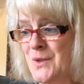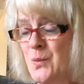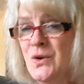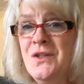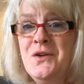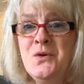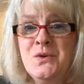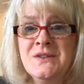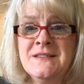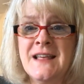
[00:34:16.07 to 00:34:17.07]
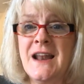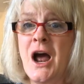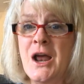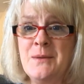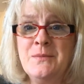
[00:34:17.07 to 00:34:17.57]
One of the quilts that
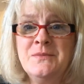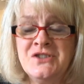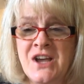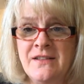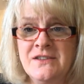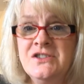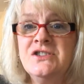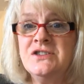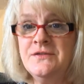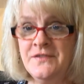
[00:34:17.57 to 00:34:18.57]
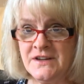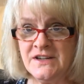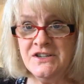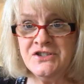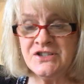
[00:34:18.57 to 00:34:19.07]
I'm challenged to
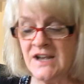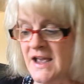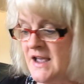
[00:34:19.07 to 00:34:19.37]
finish